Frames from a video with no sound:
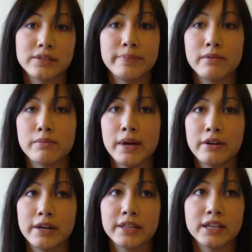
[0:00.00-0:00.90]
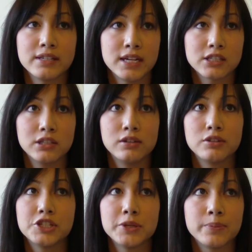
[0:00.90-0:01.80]
Baby powder I think is actually a little
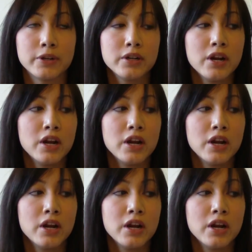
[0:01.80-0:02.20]
cheaper.